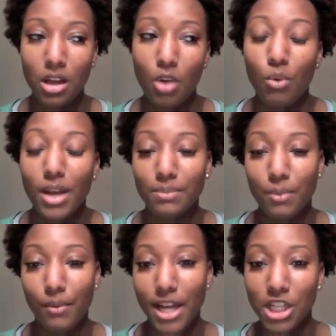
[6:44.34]

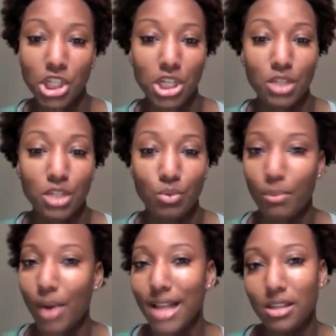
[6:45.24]
respirations, we
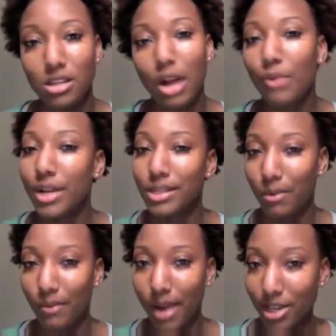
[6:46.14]
practiced our
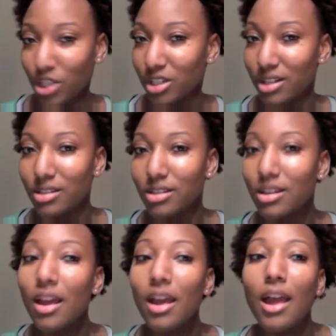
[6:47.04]
respirations.
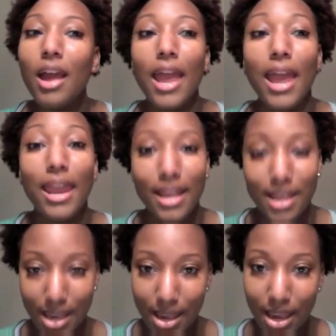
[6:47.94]
And
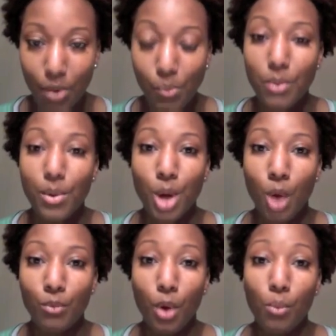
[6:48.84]
again, we went
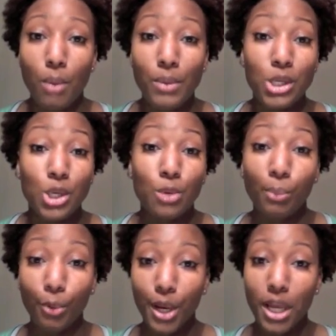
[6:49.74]
over what we do
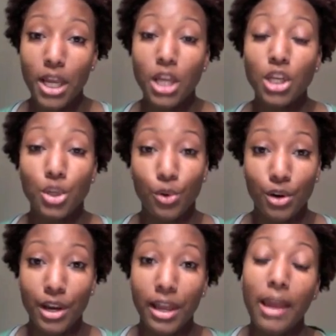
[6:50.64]
pre,
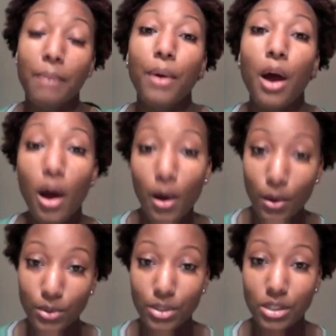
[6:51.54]
during, and
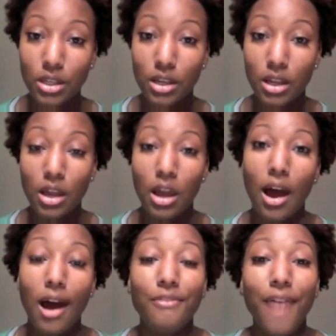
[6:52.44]
post
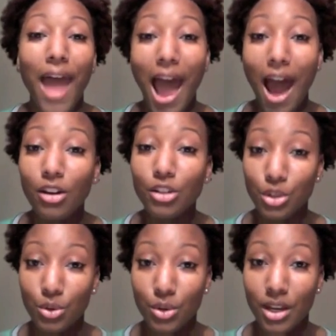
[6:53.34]
of how to
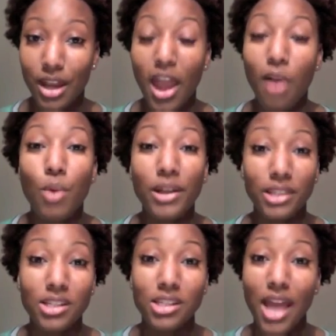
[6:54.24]
do it and what
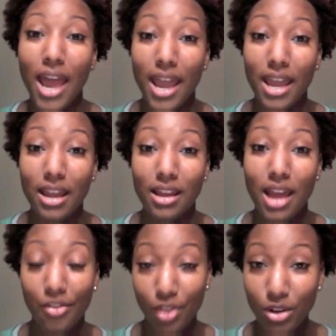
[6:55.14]
to say
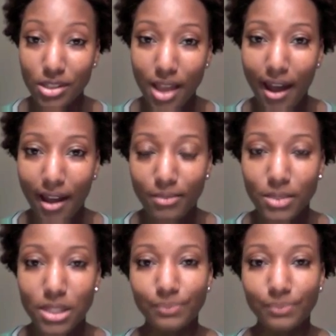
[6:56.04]
at those times.